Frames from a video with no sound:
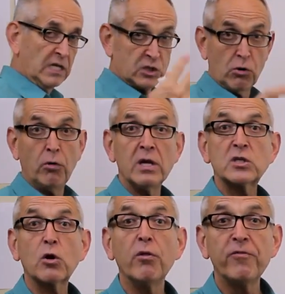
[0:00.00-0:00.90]
Let's go
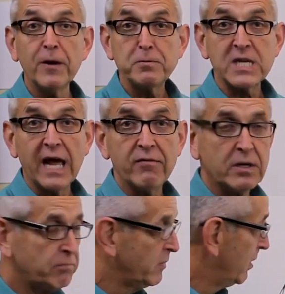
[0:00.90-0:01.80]
the flip side of
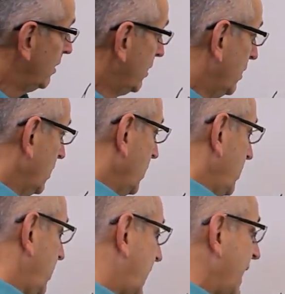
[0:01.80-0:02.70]
it.
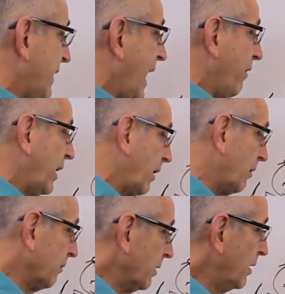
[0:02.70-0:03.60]
You got down
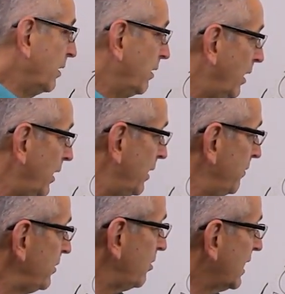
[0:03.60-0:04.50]
here,
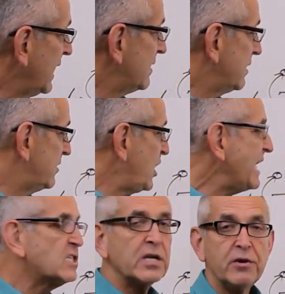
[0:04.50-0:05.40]
you got
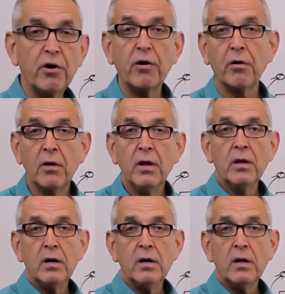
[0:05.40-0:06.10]
Jason, your